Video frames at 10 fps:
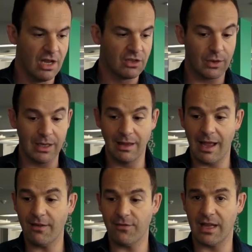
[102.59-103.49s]
So on a
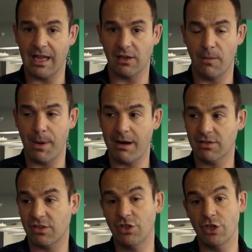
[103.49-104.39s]
like-for-like
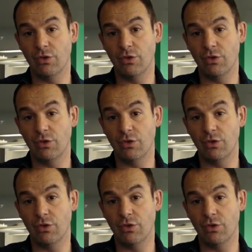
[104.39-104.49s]
comparison,